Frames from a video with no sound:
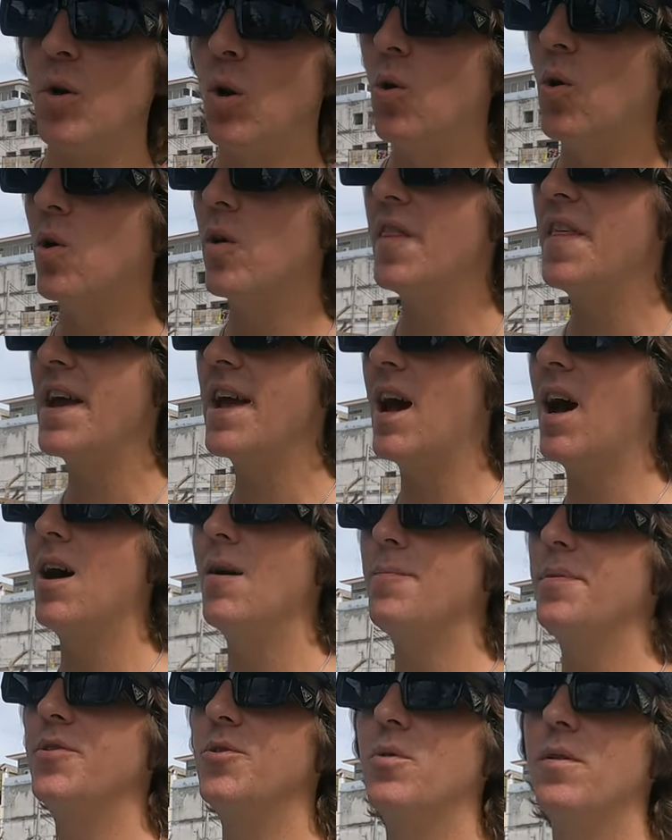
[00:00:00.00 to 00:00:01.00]
Or they
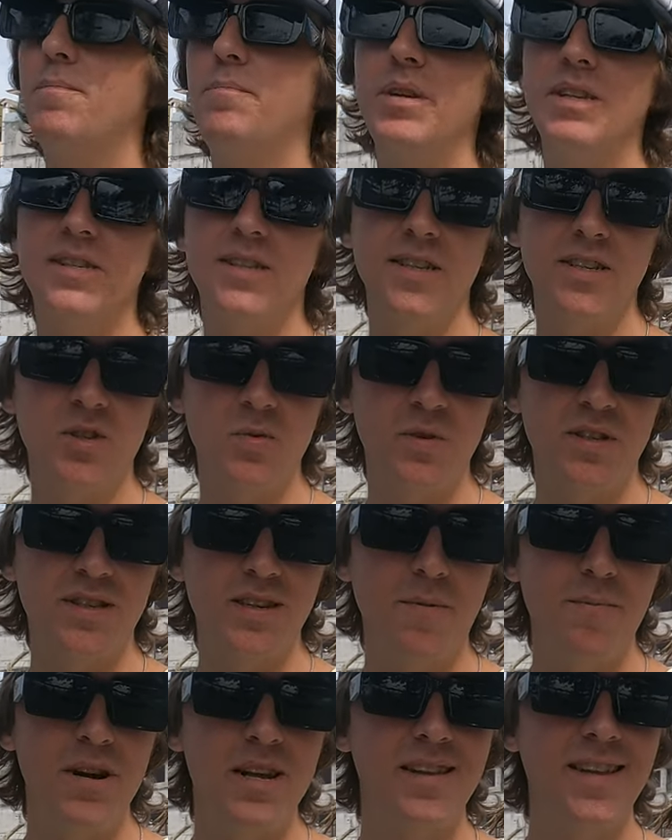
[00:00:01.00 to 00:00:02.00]
hop into a business with
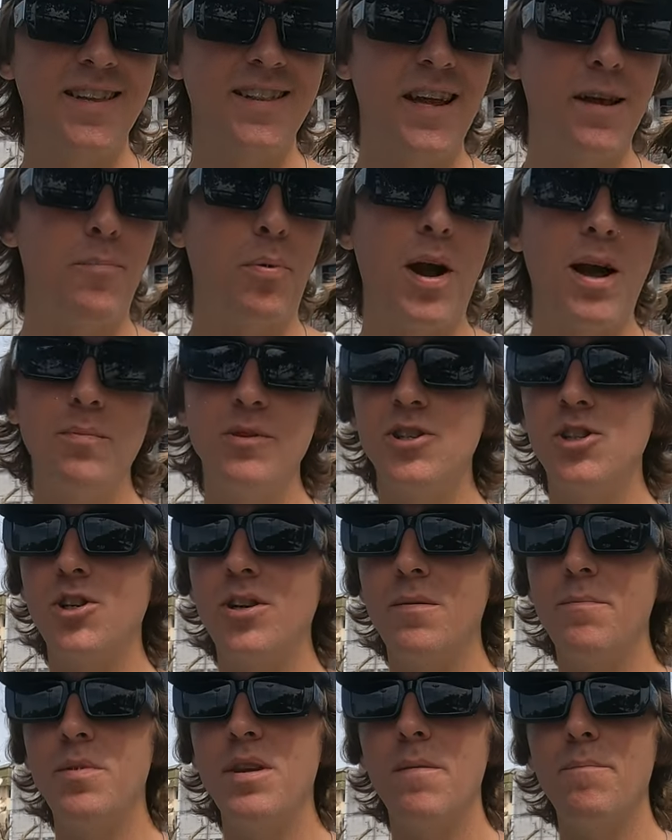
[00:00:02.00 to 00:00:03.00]
somebody that they probably
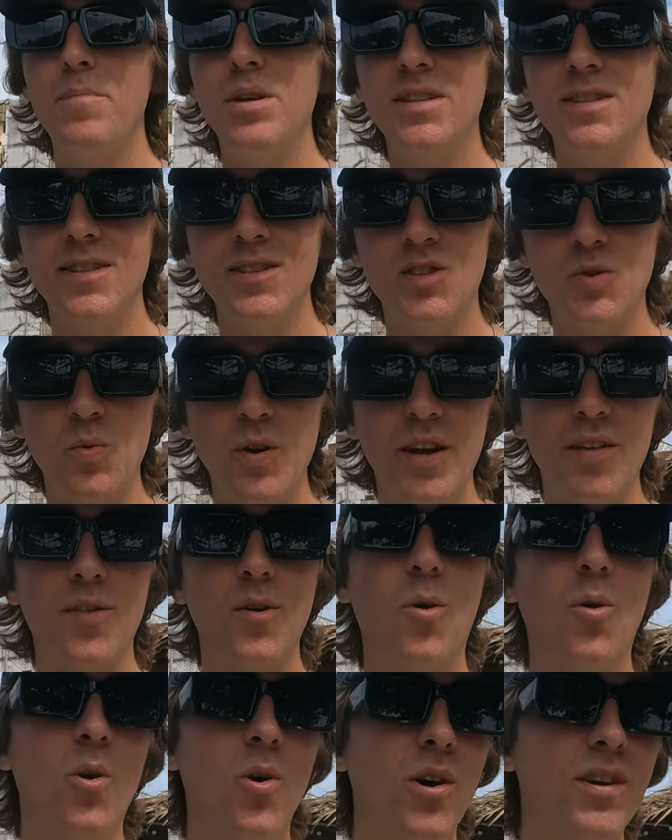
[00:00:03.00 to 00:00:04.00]
shouldn't be in business with,
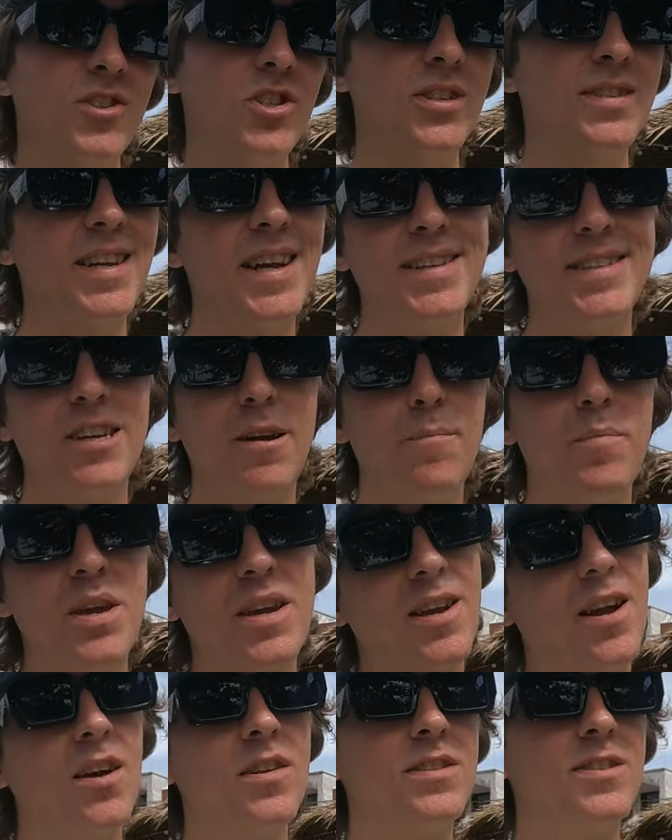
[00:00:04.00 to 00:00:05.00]
or just ends up
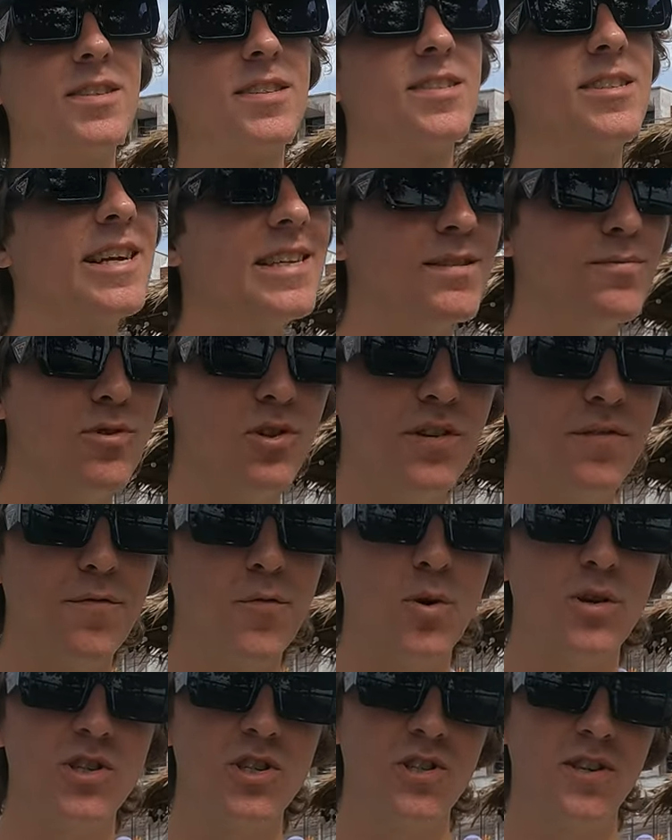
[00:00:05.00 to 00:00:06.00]
being unsuccessful,
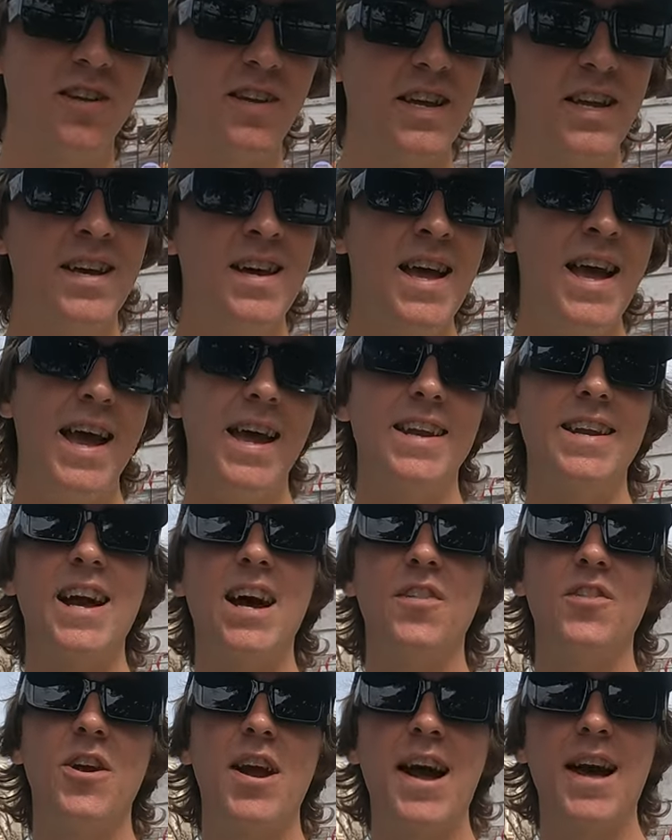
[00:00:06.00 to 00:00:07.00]
unfortunately, and
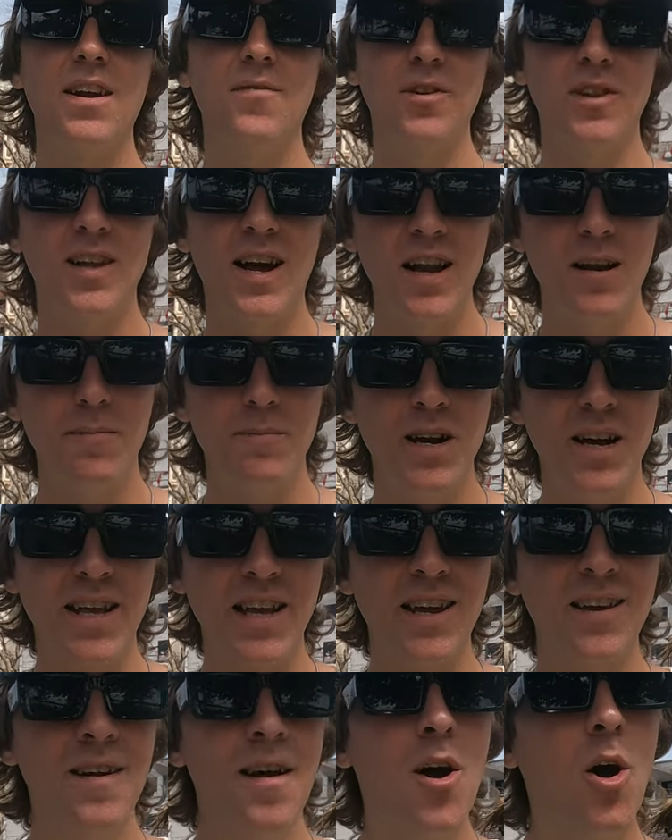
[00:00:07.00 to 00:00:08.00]
now they're out of a lot of
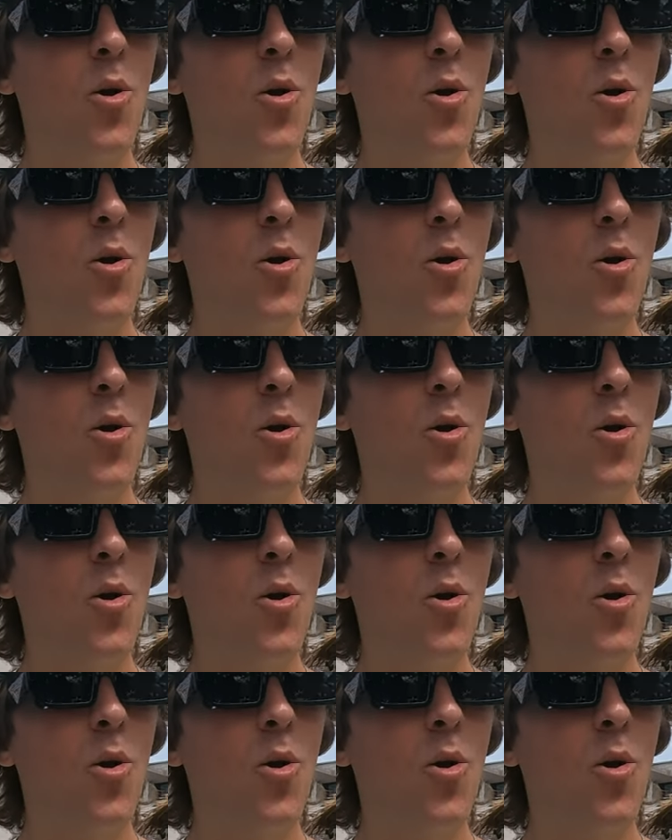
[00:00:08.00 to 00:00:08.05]
money.